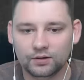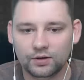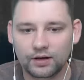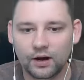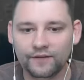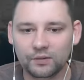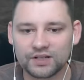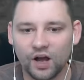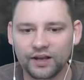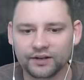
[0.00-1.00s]
No, I think that was
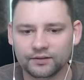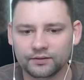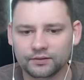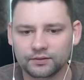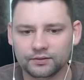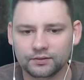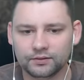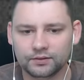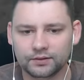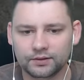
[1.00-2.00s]
iron.
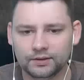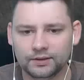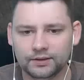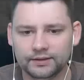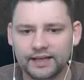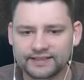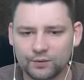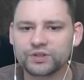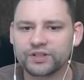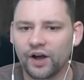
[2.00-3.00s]
Yes,
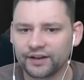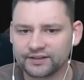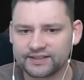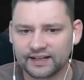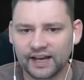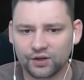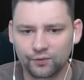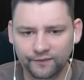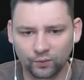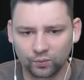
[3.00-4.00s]
it was iron. Seniac,
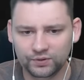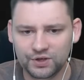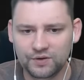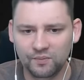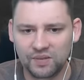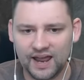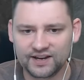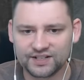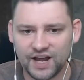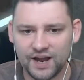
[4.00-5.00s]
you fool. Do you even play
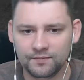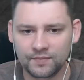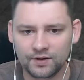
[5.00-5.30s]
this game?